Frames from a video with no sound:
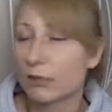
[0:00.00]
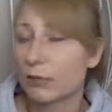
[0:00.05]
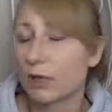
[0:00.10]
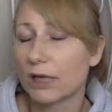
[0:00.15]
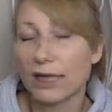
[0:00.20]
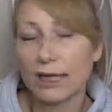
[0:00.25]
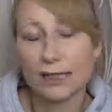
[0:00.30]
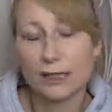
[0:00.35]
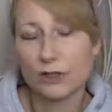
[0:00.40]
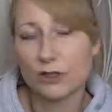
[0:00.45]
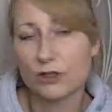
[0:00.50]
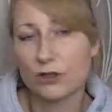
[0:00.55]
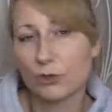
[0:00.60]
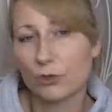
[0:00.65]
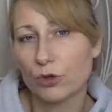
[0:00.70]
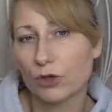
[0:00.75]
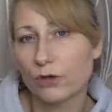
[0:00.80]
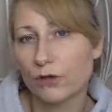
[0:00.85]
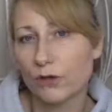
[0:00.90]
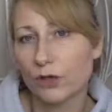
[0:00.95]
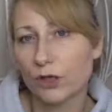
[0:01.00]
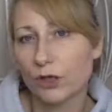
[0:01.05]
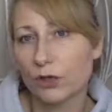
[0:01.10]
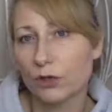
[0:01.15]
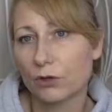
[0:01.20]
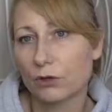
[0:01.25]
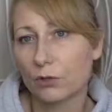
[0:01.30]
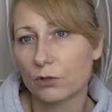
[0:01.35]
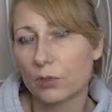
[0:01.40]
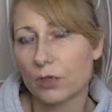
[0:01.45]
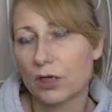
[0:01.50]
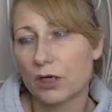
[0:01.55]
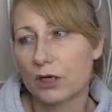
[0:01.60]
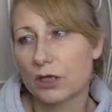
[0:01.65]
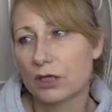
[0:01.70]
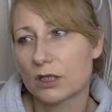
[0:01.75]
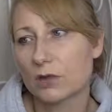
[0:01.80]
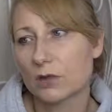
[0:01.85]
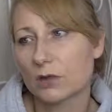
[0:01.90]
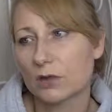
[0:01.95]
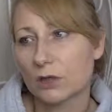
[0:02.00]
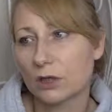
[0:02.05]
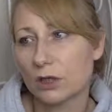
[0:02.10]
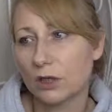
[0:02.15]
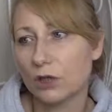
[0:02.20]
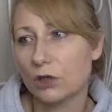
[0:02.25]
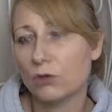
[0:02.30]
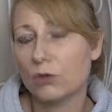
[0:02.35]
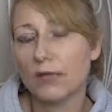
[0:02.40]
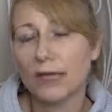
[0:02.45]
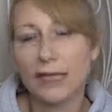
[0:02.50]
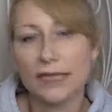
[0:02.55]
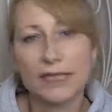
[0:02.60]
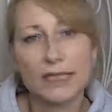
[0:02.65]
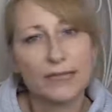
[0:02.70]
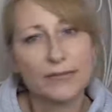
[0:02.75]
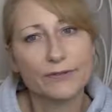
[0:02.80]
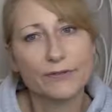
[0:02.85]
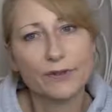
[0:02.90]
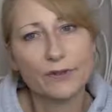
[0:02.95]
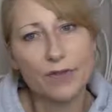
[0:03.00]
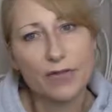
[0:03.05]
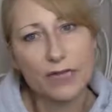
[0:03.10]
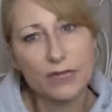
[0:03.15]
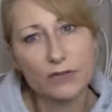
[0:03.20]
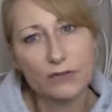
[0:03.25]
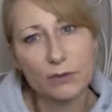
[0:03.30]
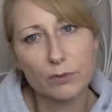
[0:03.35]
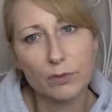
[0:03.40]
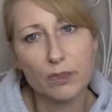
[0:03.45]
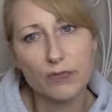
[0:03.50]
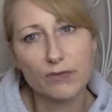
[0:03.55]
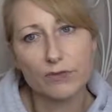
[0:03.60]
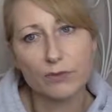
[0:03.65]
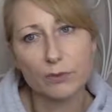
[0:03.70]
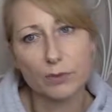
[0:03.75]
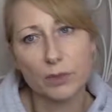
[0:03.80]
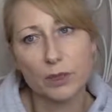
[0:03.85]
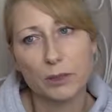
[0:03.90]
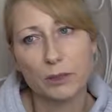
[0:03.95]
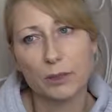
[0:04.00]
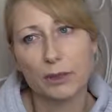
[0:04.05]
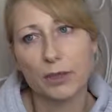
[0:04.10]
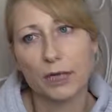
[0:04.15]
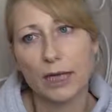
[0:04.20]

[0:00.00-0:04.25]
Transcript: well, that doesn't work for you because you will get different things from different people.